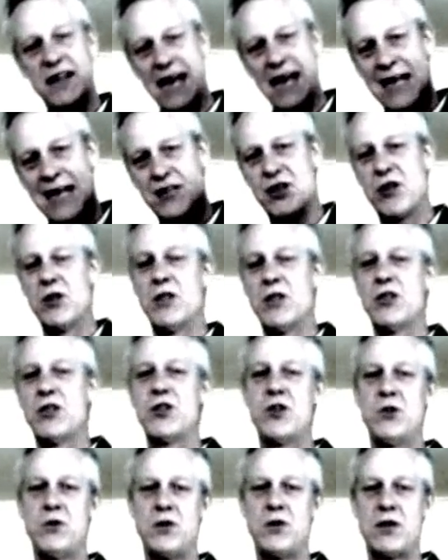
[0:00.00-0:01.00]
That's a good
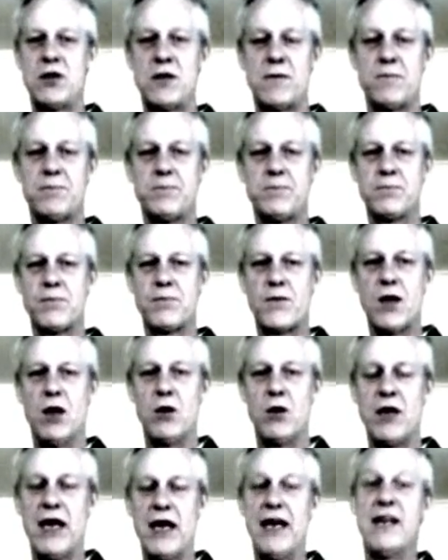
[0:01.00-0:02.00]
student.
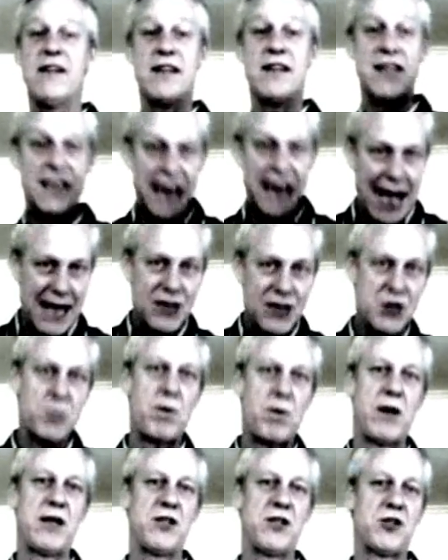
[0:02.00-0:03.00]
Okay?
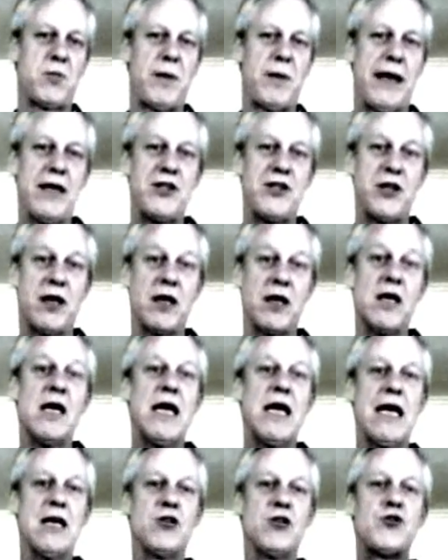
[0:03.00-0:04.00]
That's participation,
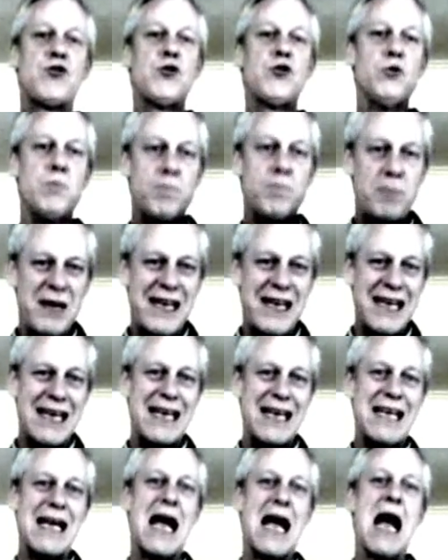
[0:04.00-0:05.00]
is to
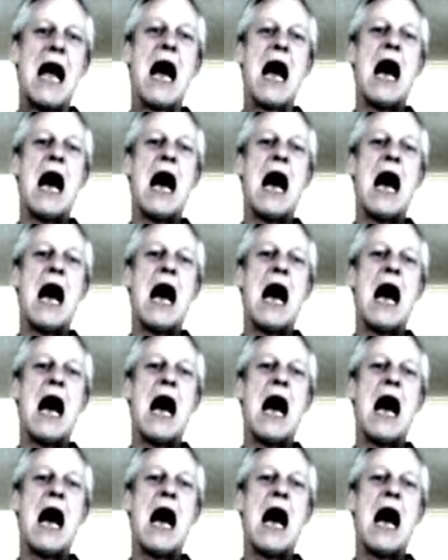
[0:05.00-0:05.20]
be